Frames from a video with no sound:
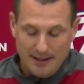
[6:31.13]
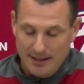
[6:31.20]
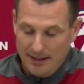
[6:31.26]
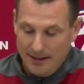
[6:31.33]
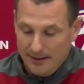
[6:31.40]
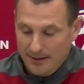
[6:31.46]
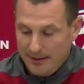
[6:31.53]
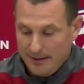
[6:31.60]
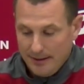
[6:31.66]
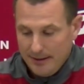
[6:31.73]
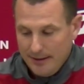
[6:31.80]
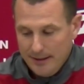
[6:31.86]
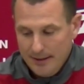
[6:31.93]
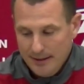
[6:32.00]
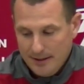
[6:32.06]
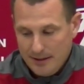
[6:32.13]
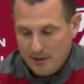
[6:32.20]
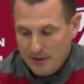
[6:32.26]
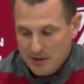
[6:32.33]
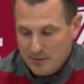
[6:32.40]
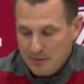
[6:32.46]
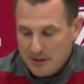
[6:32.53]
And, you know,
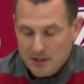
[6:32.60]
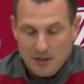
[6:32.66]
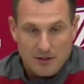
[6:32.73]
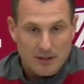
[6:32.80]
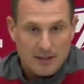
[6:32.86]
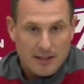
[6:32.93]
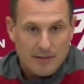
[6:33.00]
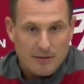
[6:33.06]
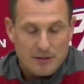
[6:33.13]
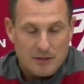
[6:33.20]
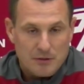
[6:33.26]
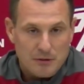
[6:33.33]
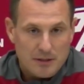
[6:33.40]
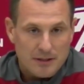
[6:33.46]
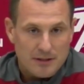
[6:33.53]
there's a maturity level to it,